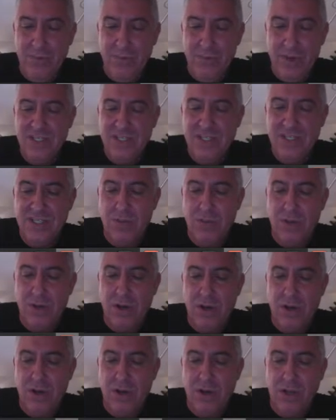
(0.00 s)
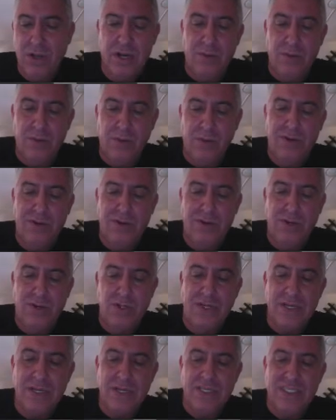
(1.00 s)
is the ball
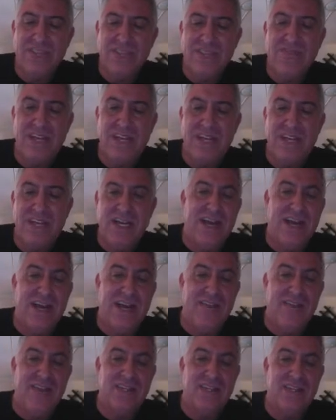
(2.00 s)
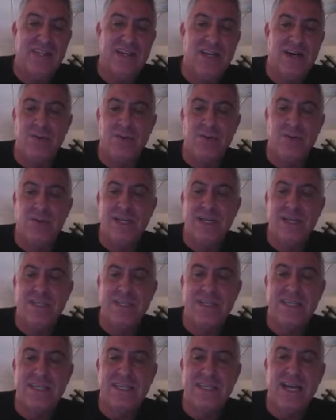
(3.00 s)
126 feet high? And that's another. What
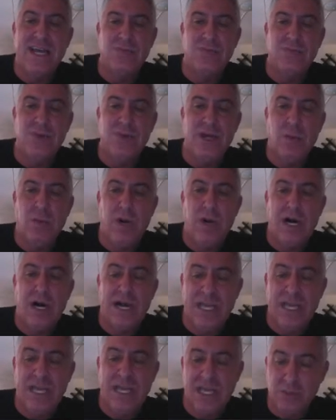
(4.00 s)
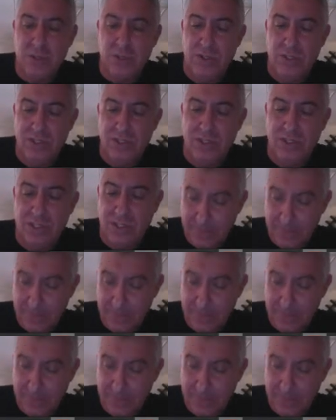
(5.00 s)
is x when y equals